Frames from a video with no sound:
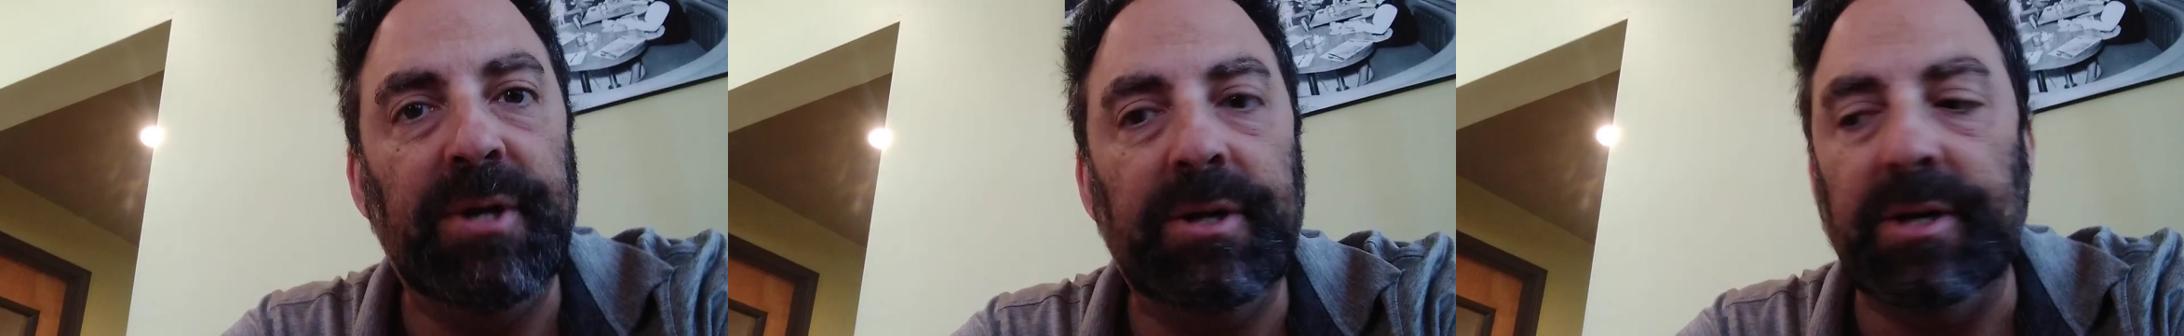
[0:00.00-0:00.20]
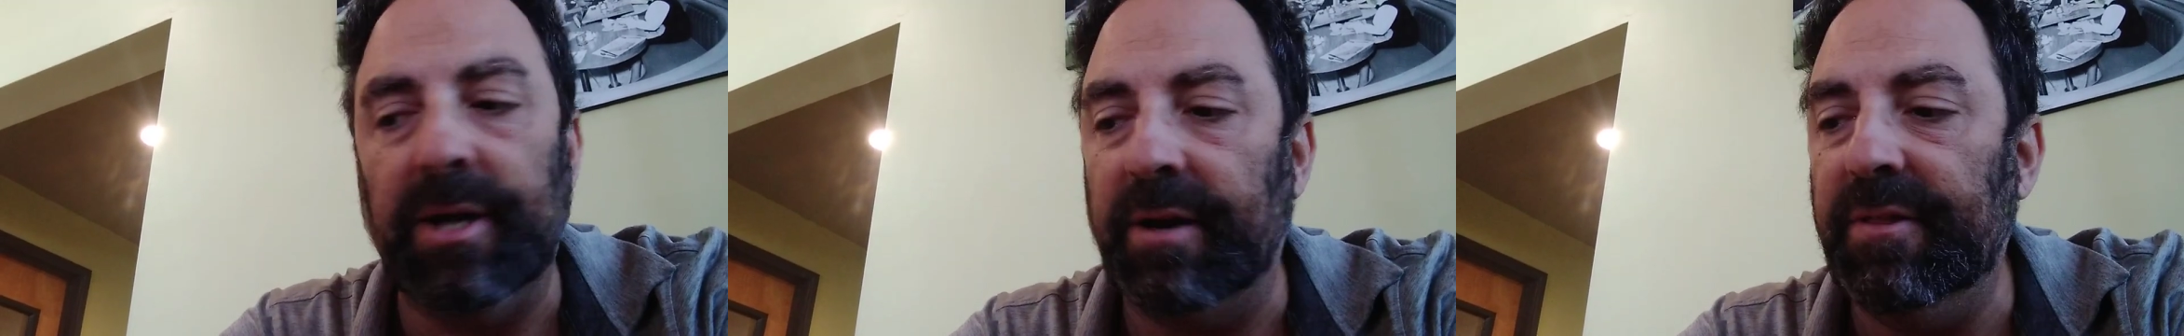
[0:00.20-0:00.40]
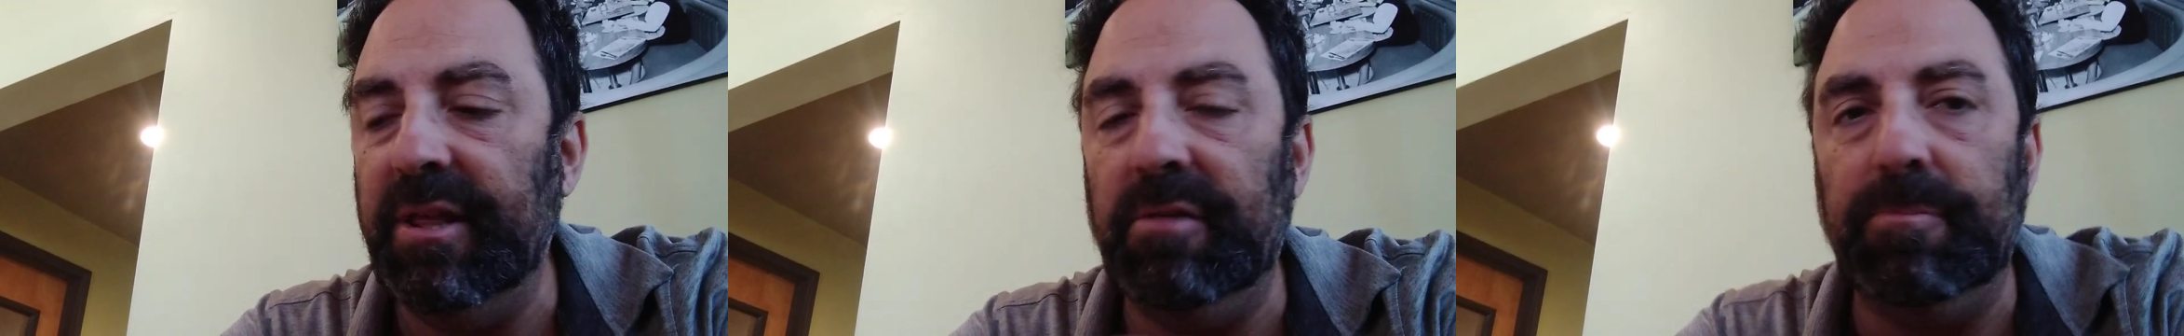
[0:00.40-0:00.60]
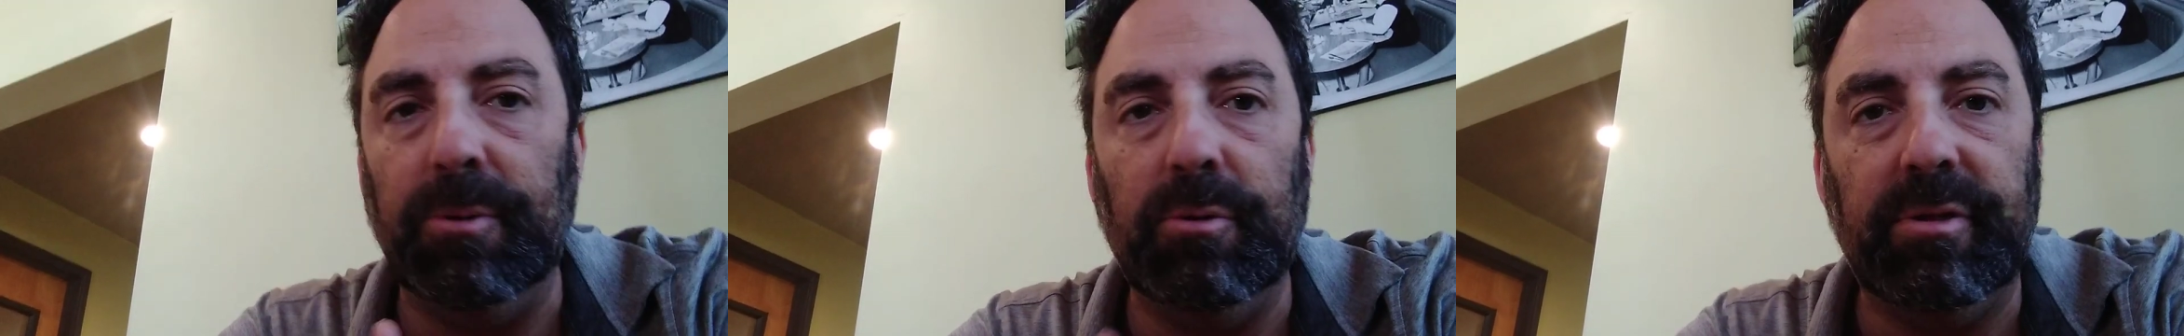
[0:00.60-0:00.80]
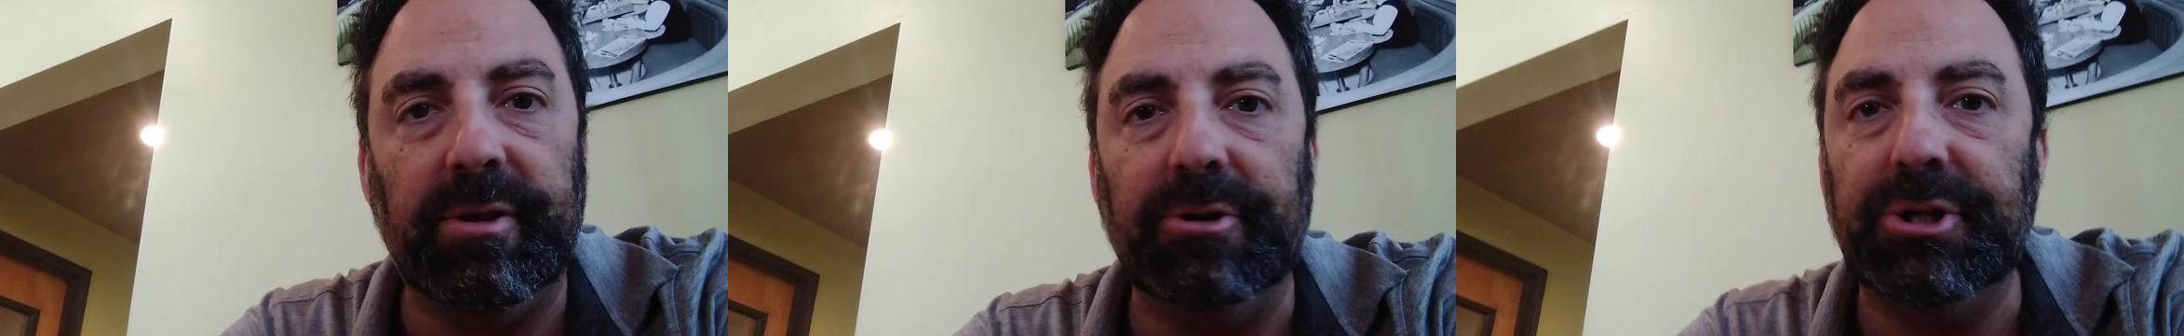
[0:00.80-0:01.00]
None of these
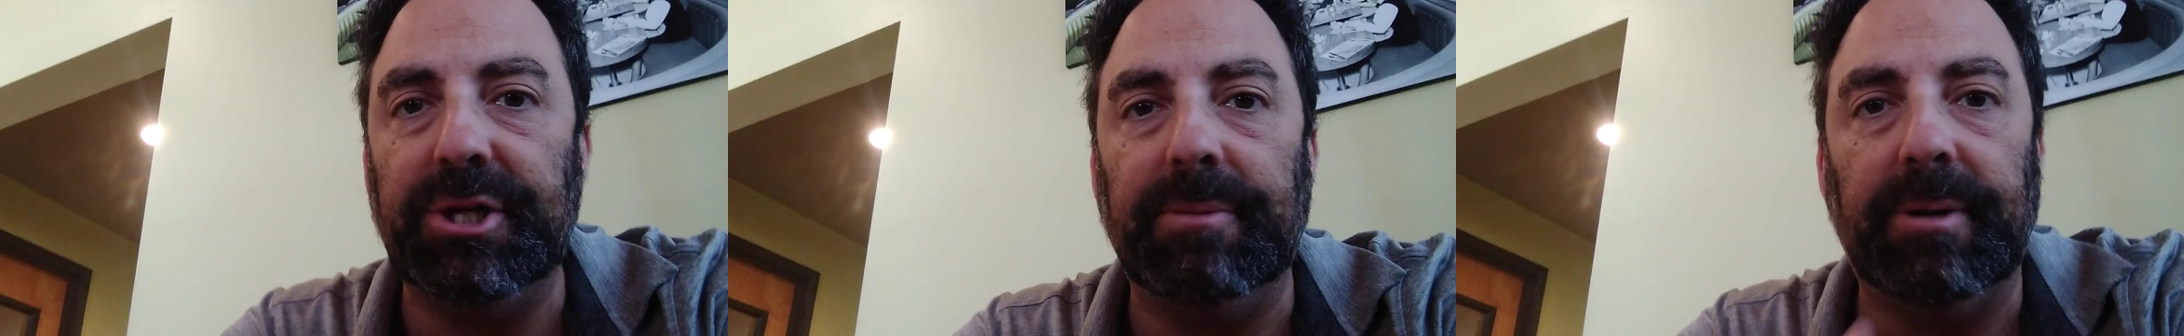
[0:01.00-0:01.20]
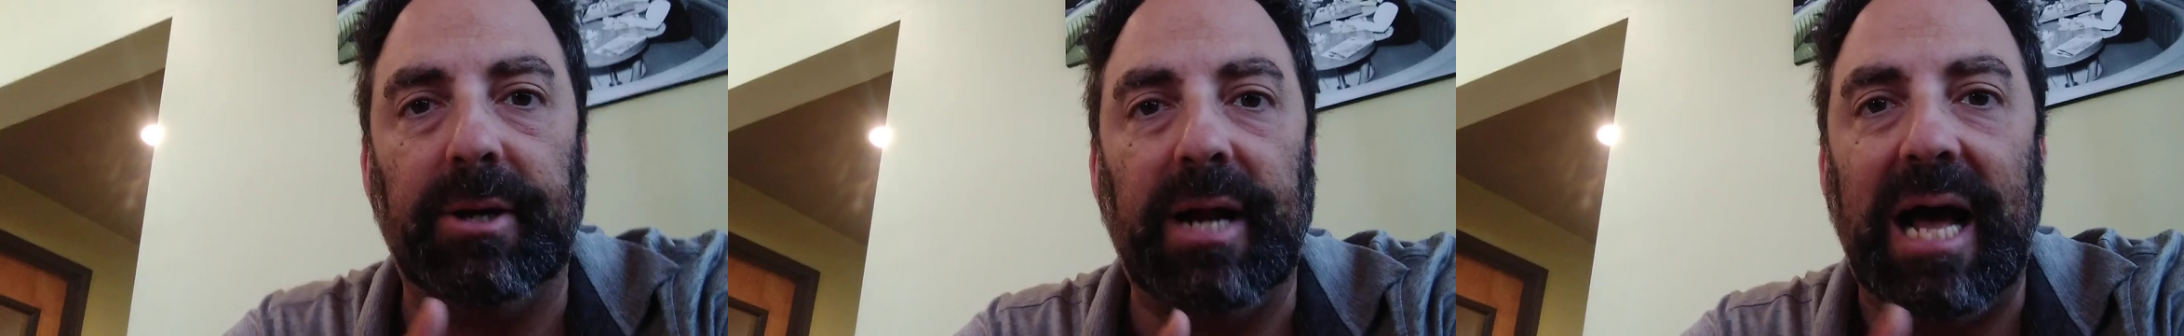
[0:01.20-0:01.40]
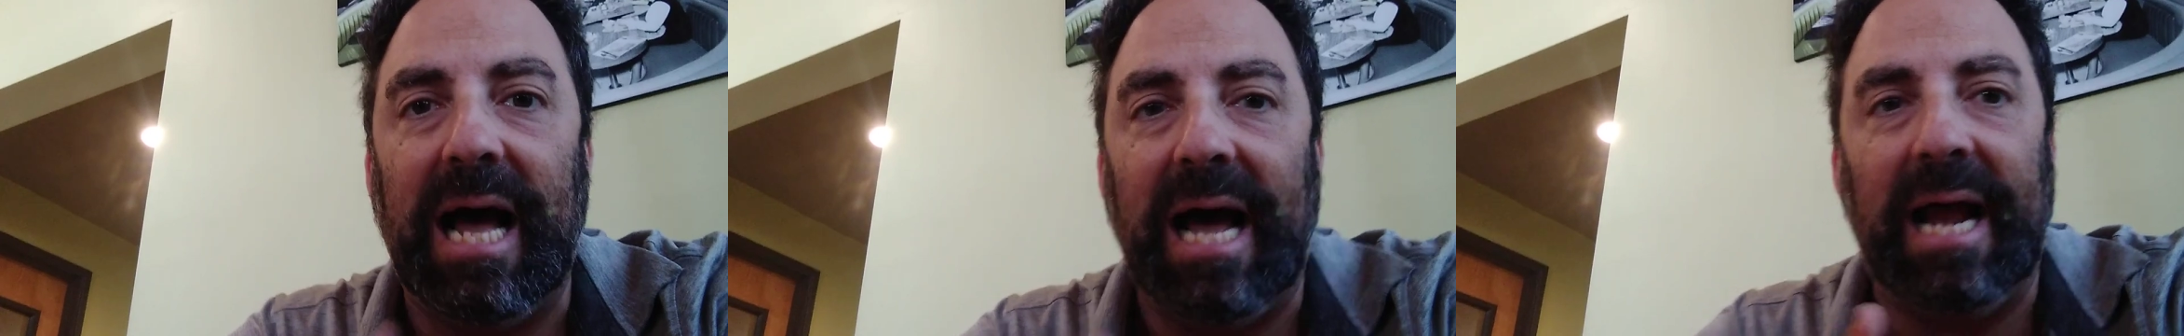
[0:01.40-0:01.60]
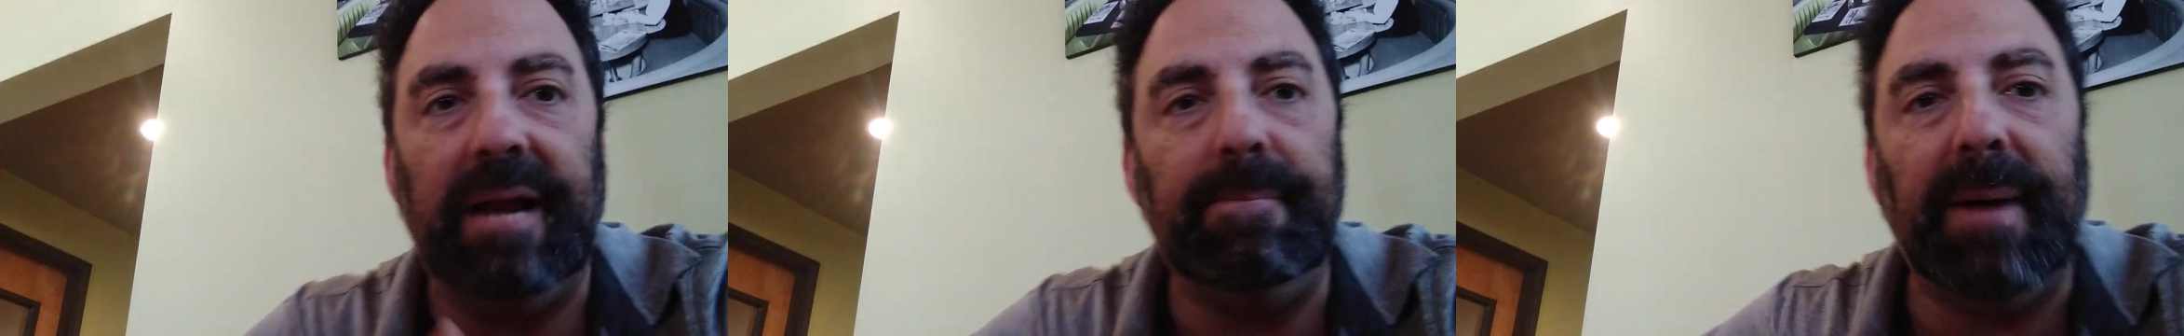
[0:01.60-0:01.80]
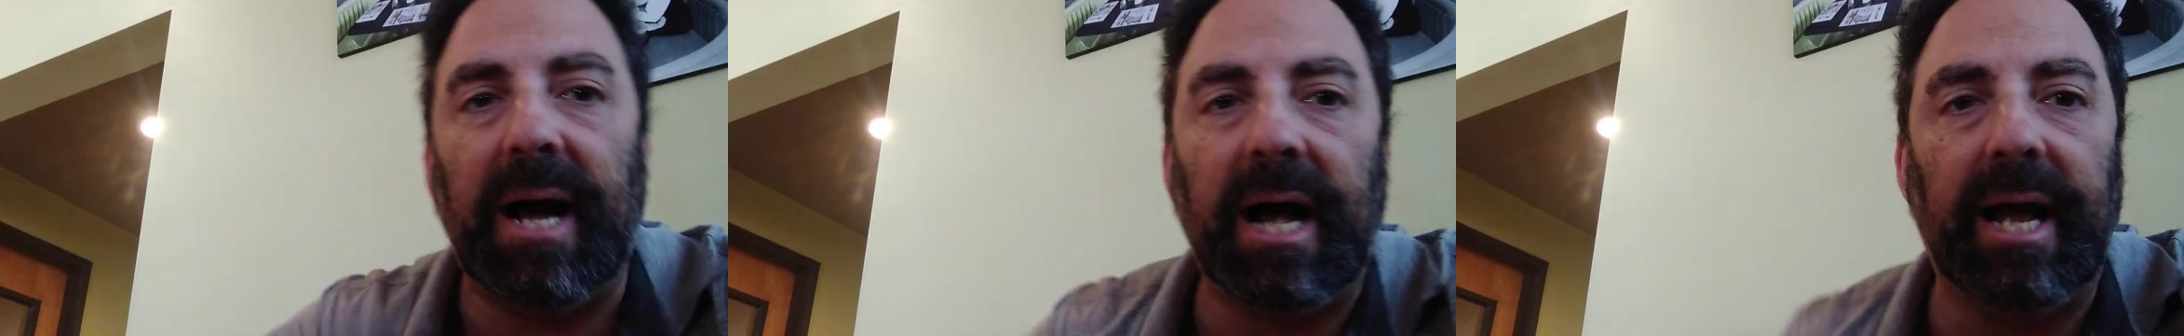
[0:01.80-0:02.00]
boosters should be able to hide
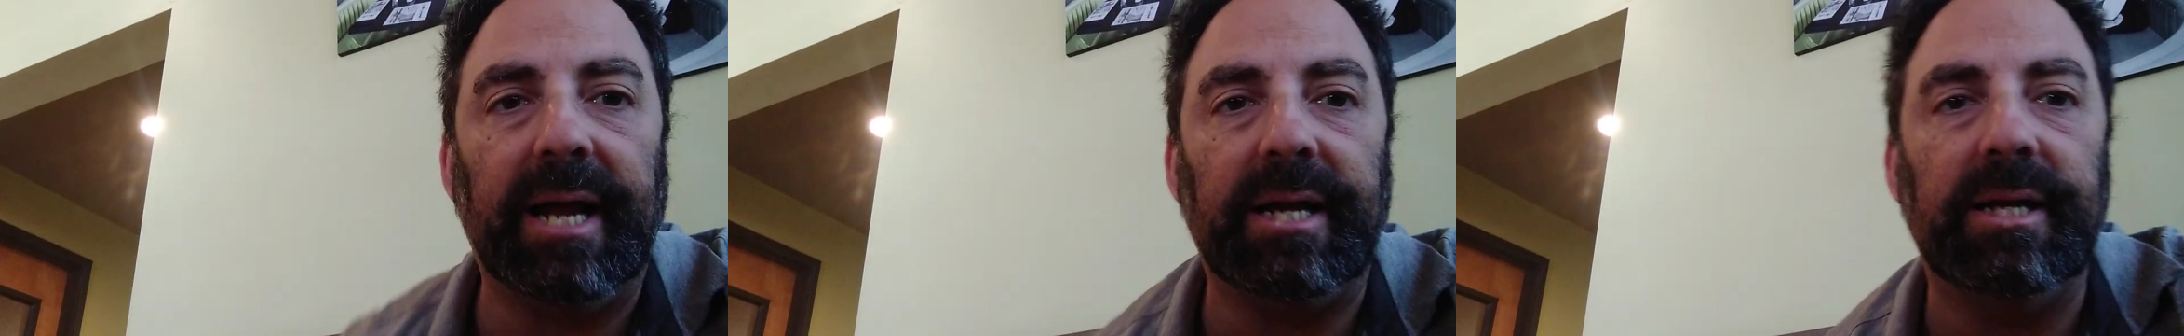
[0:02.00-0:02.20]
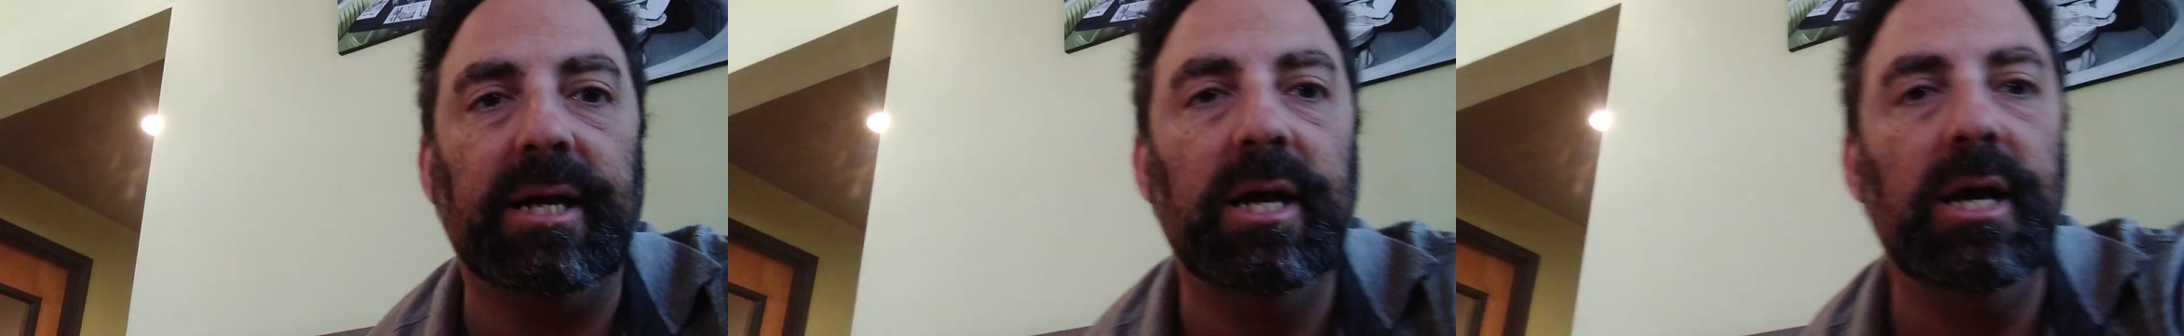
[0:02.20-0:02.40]
behind